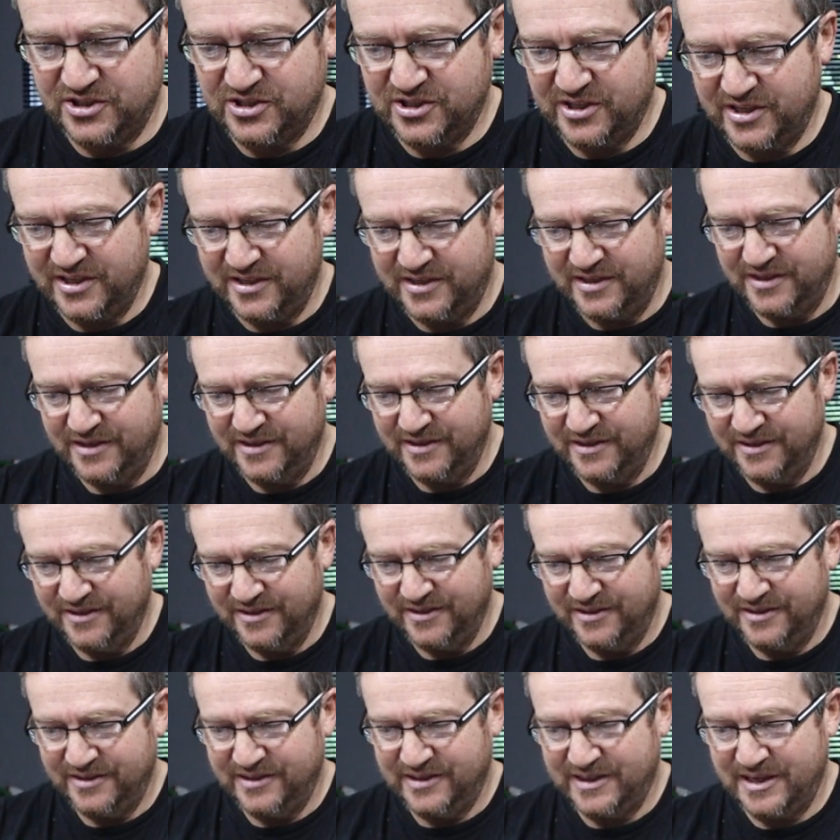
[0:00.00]
is. Jay Pastel.
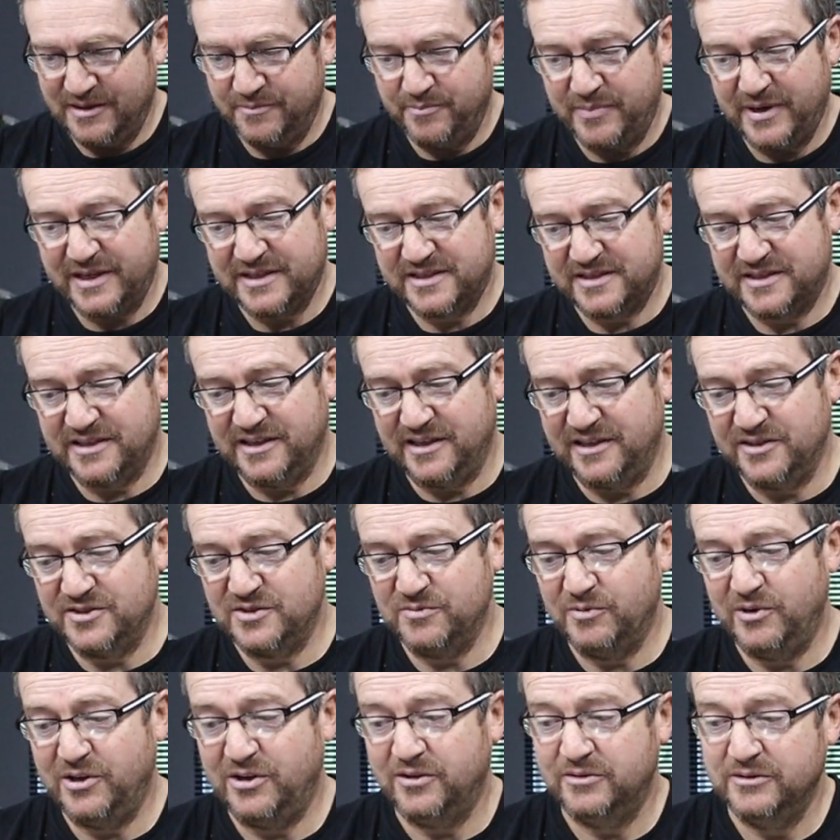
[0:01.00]
And Pastel
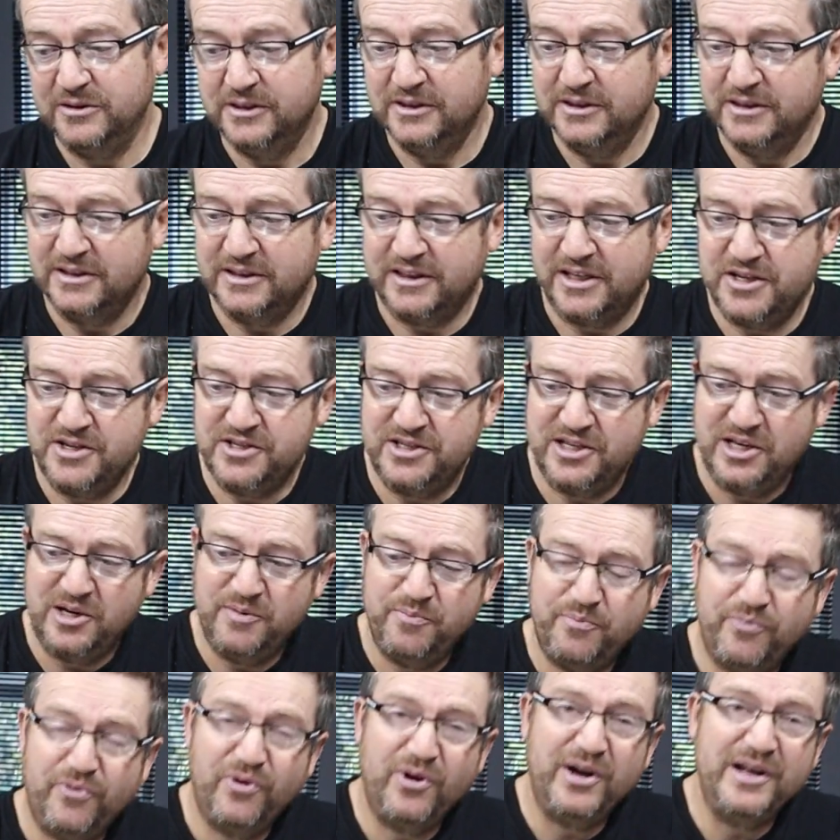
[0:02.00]
as well. Can you see
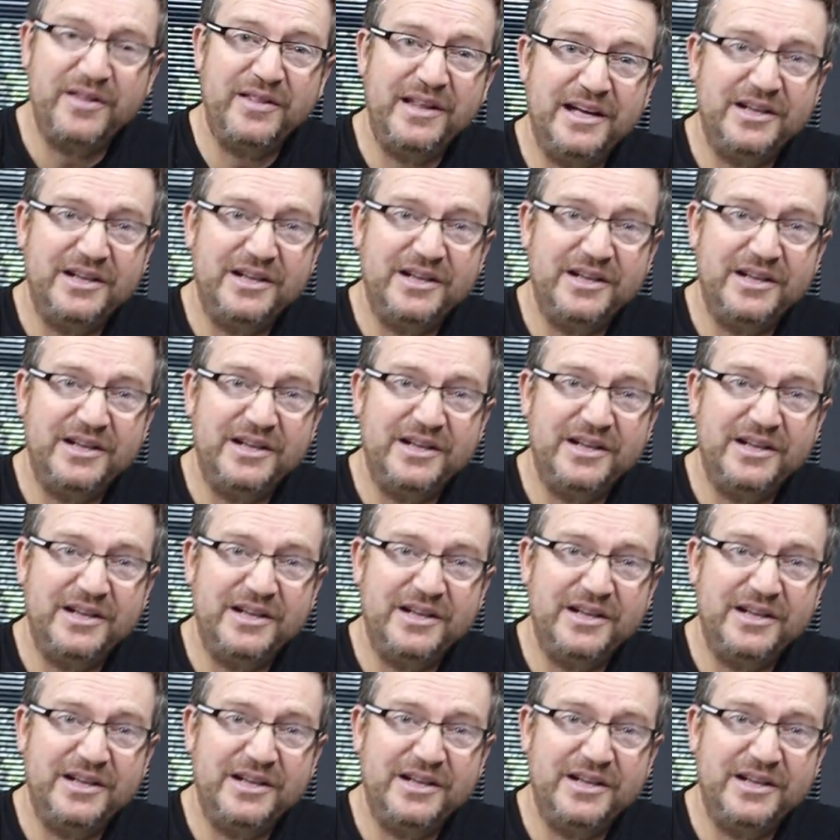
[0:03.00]
how bright